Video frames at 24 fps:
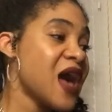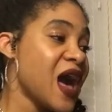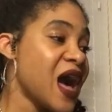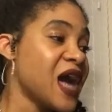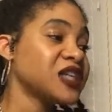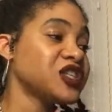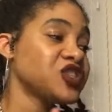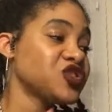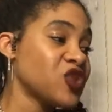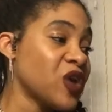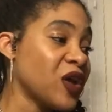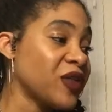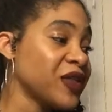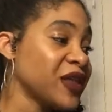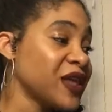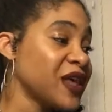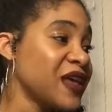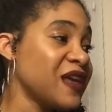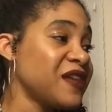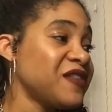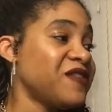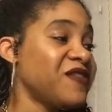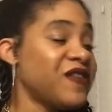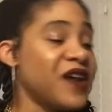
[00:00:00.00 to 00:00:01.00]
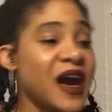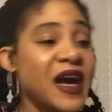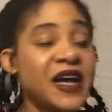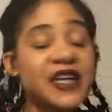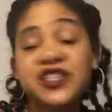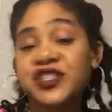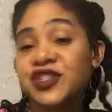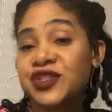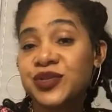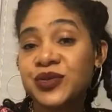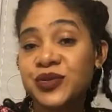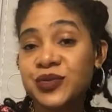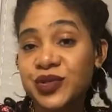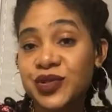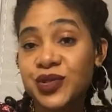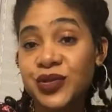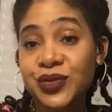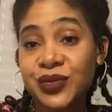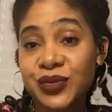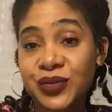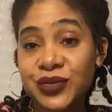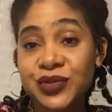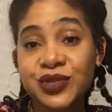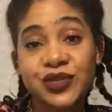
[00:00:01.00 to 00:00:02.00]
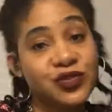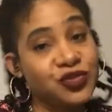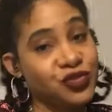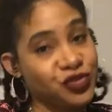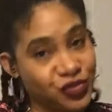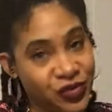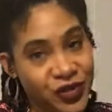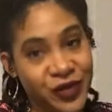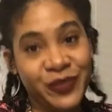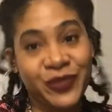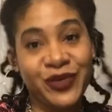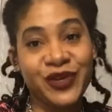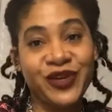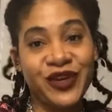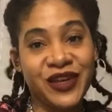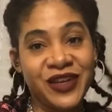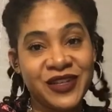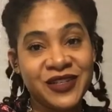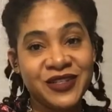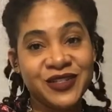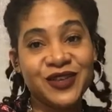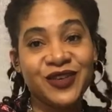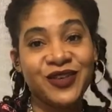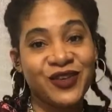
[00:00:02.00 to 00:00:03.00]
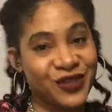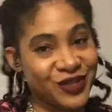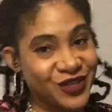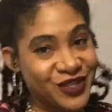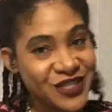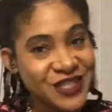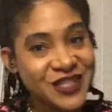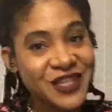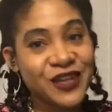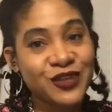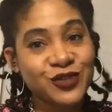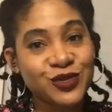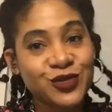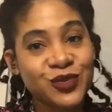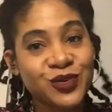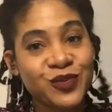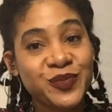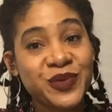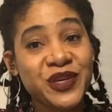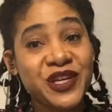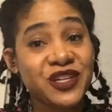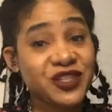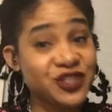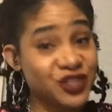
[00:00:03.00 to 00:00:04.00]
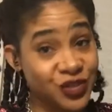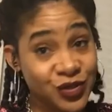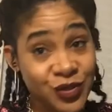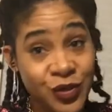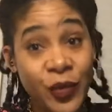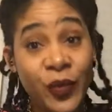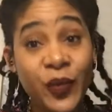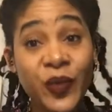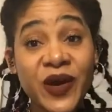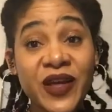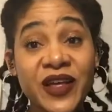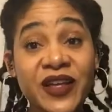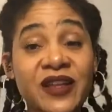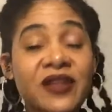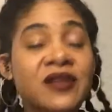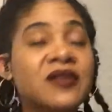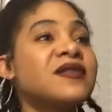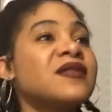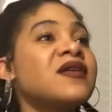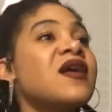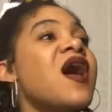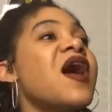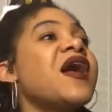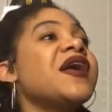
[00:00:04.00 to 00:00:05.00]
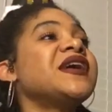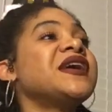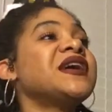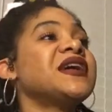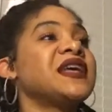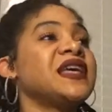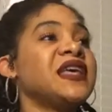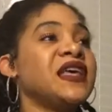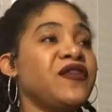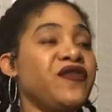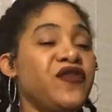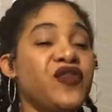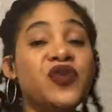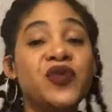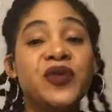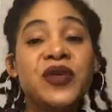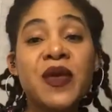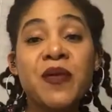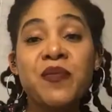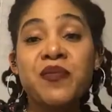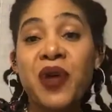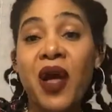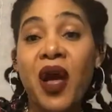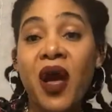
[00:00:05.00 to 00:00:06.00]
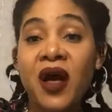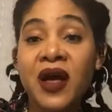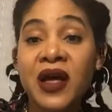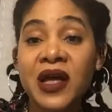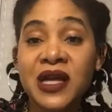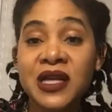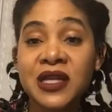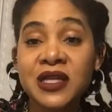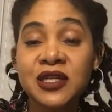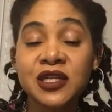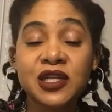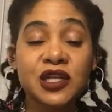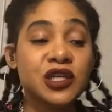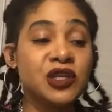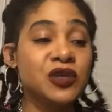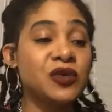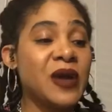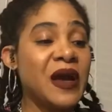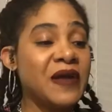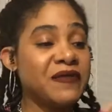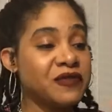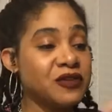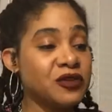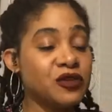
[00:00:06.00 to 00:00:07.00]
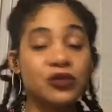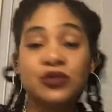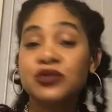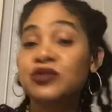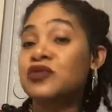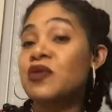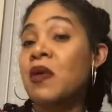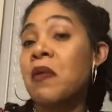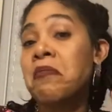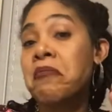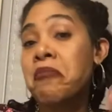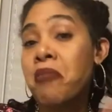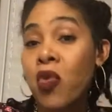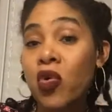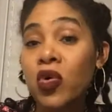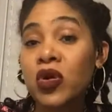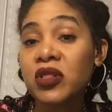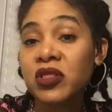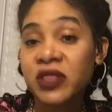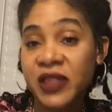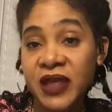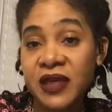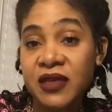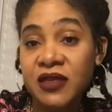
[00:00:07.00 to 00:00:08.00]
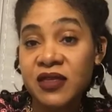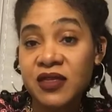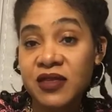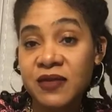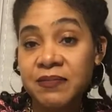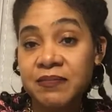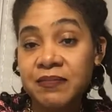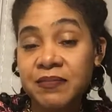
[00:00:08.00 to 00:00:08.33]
I strongly advise you to trim your ends on a schedule, because you know what? If you get behind, you have to lose more length.